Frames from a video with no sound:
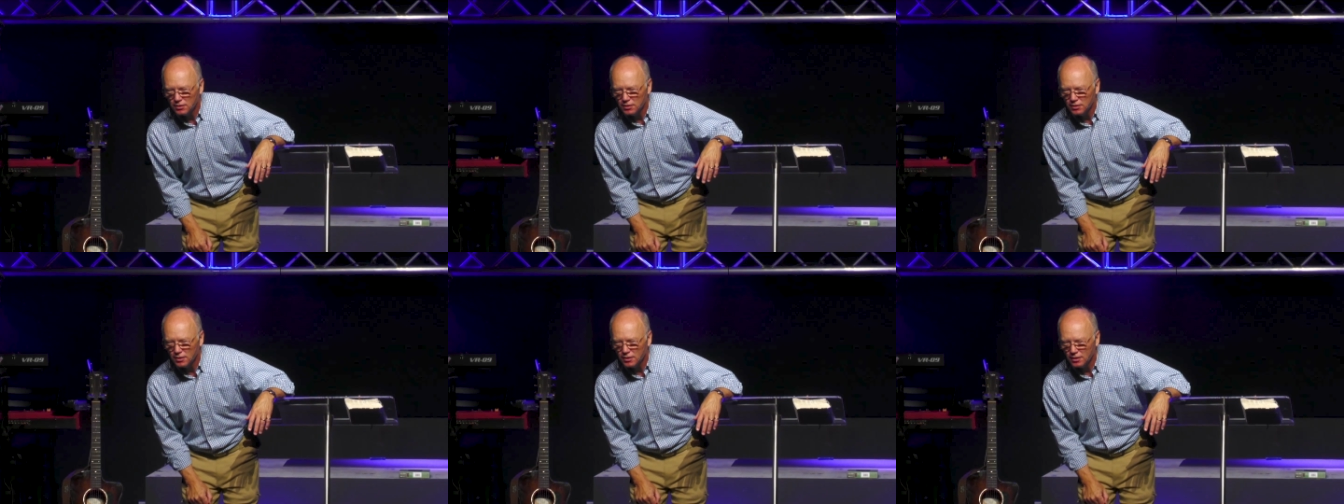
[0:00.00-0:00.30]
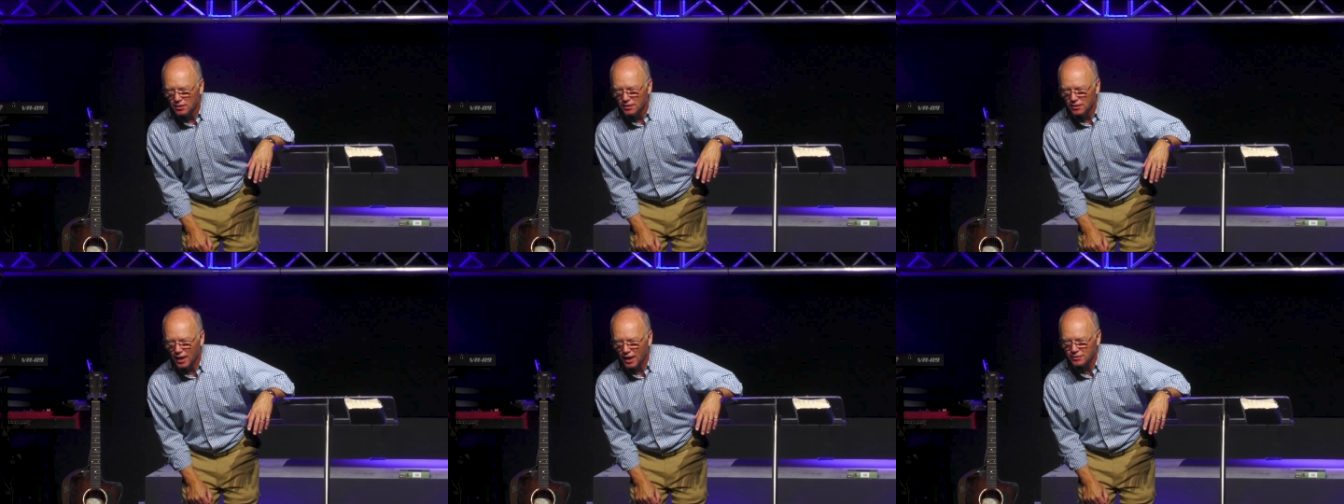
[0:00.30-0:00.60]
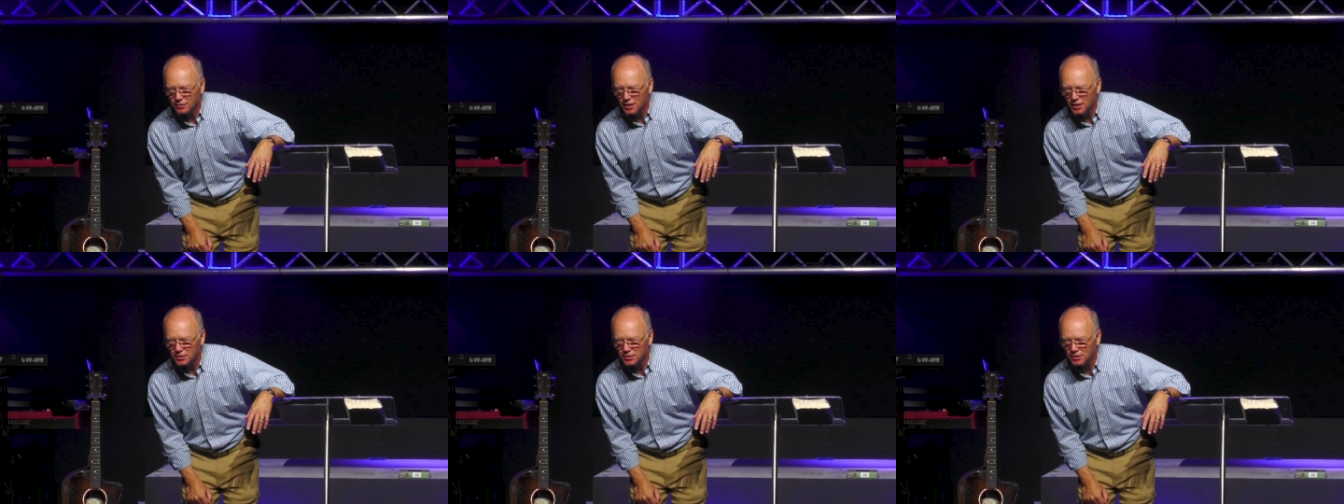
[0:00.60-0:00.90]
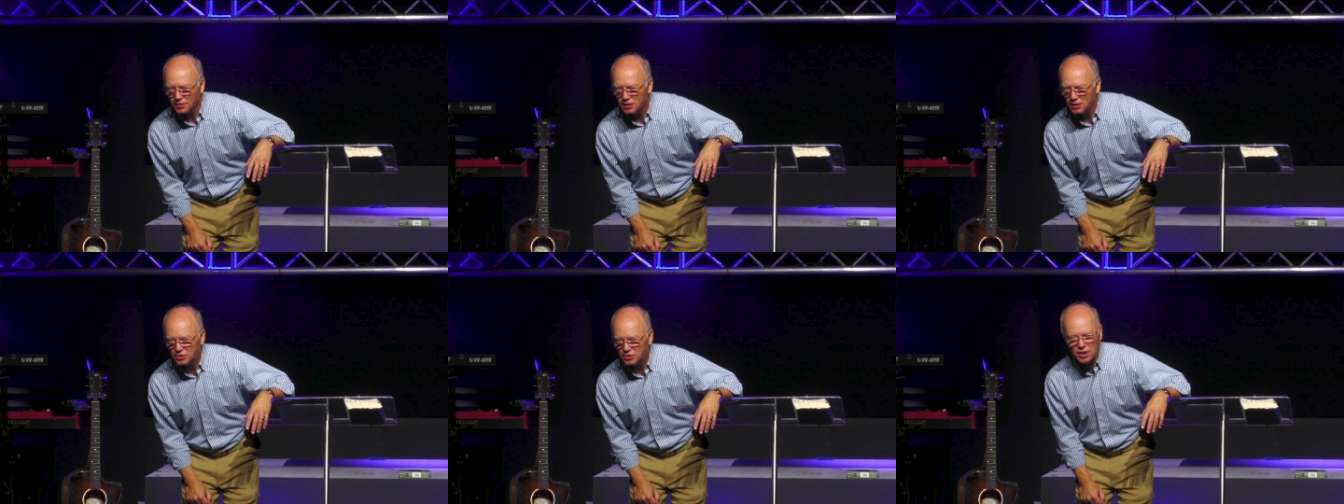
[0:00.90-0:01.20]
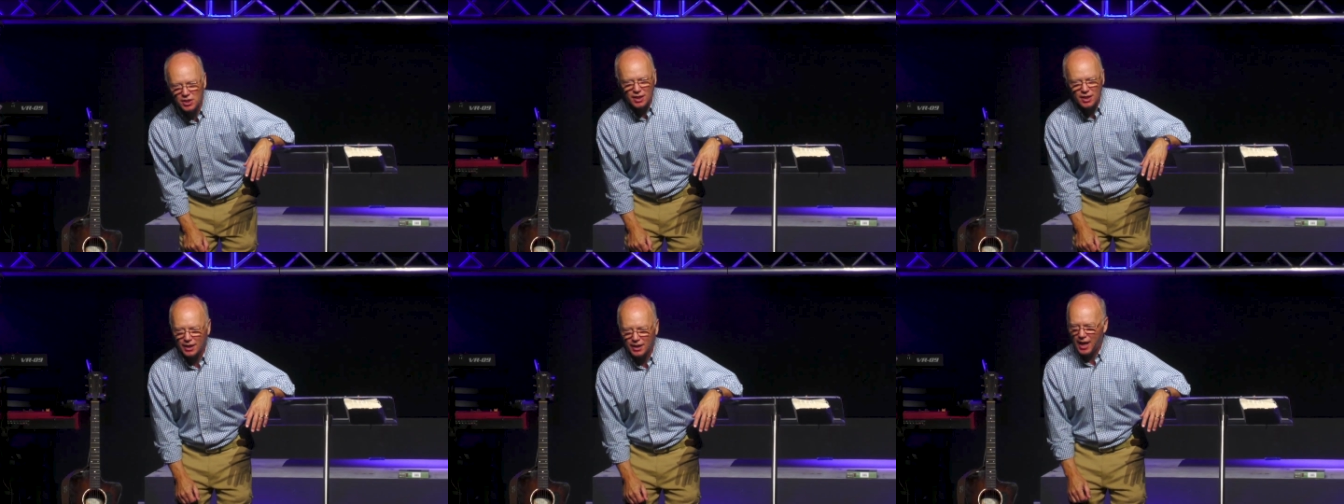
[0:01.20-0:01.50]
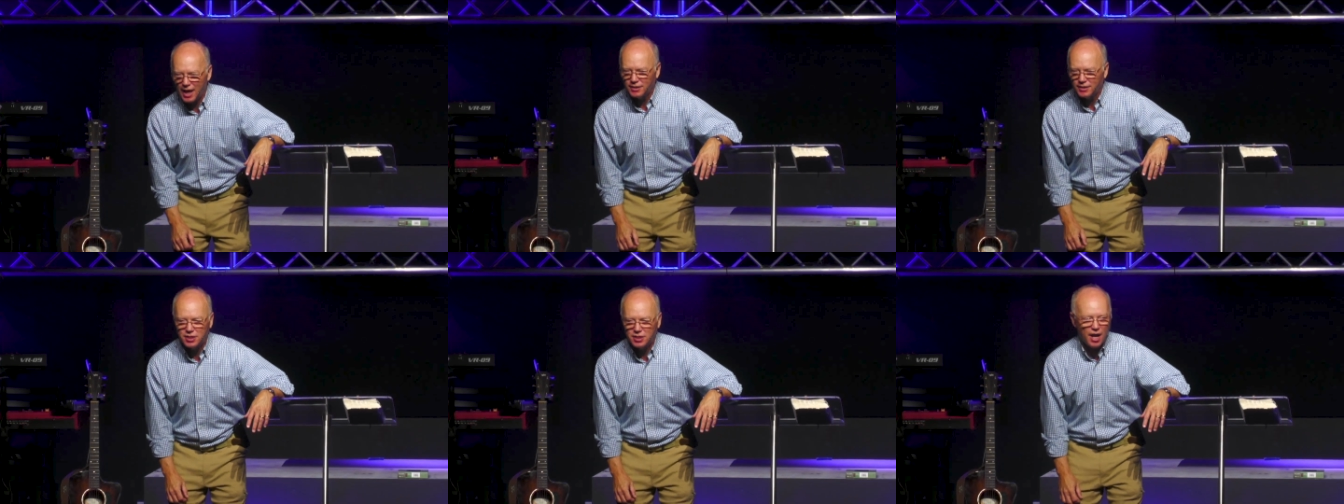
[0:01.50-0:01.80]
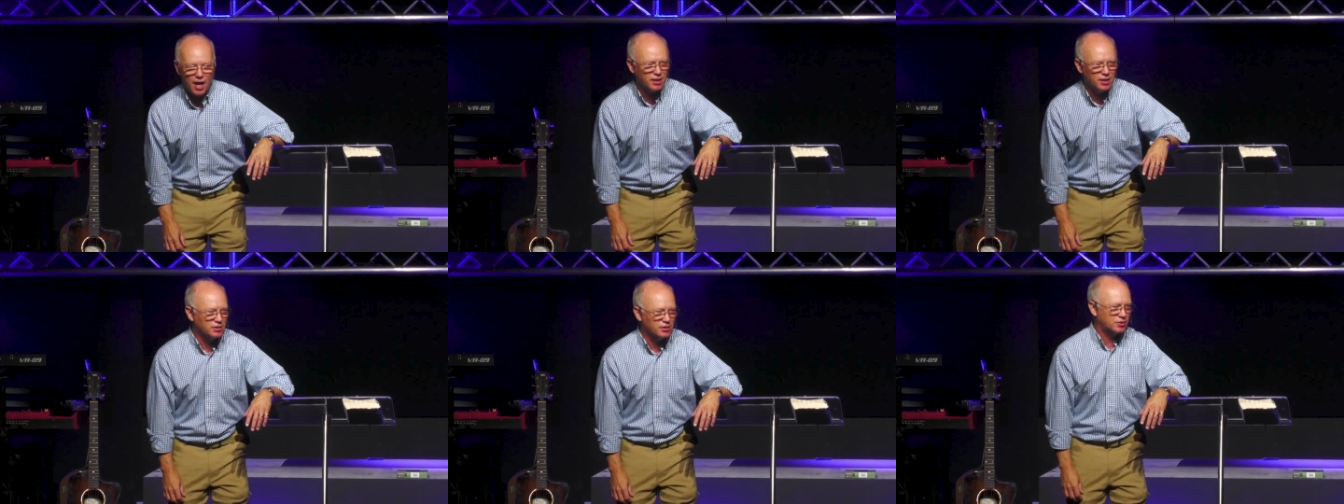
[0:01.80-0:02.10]
like this. I said, Sheila, I got to tell
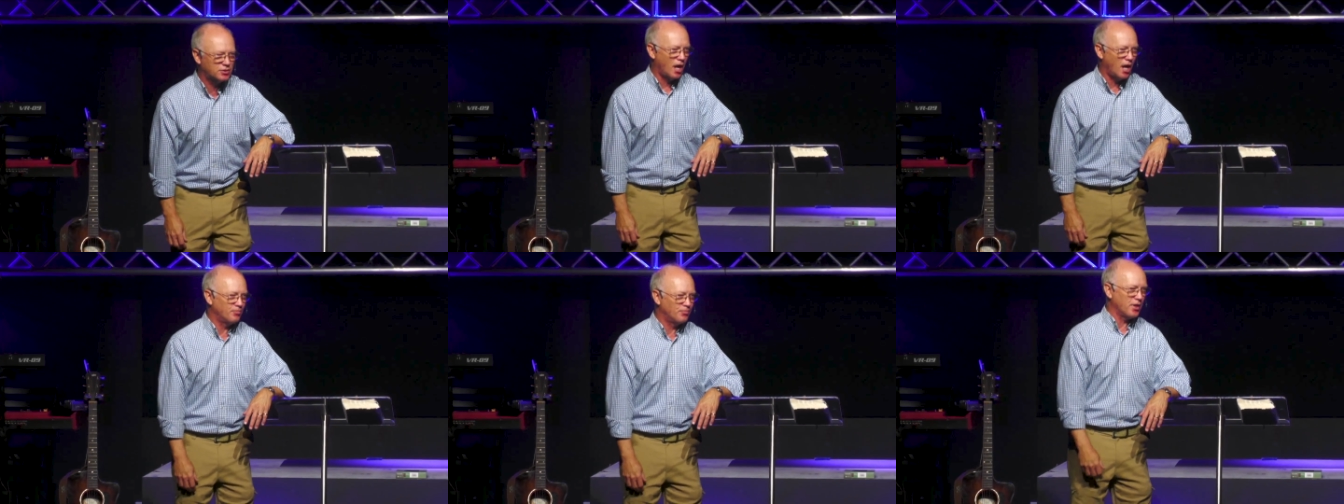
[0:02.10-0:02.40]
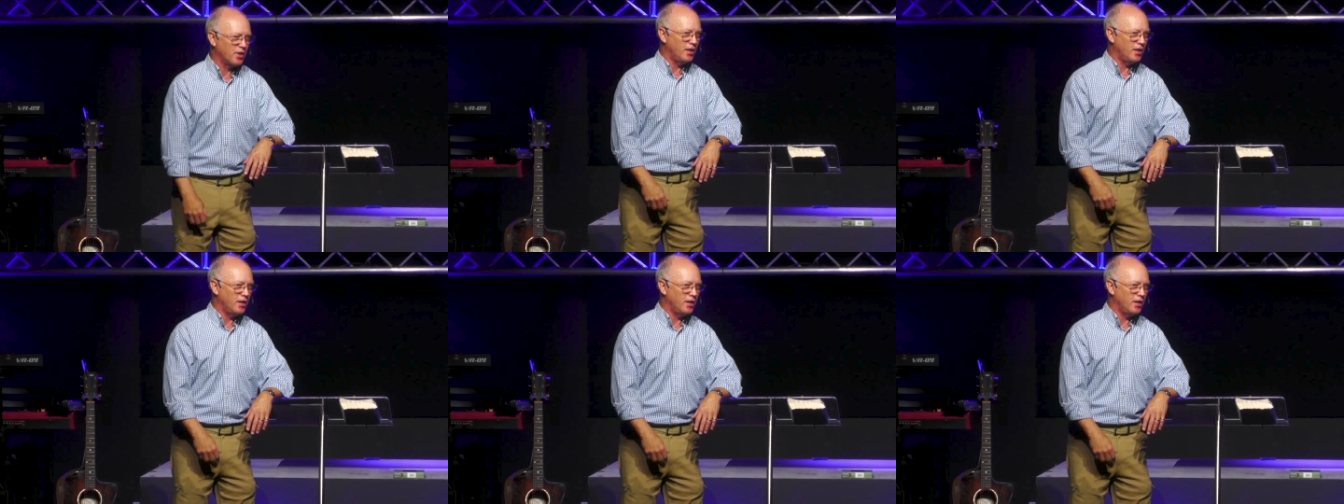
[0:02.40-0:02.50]
you something.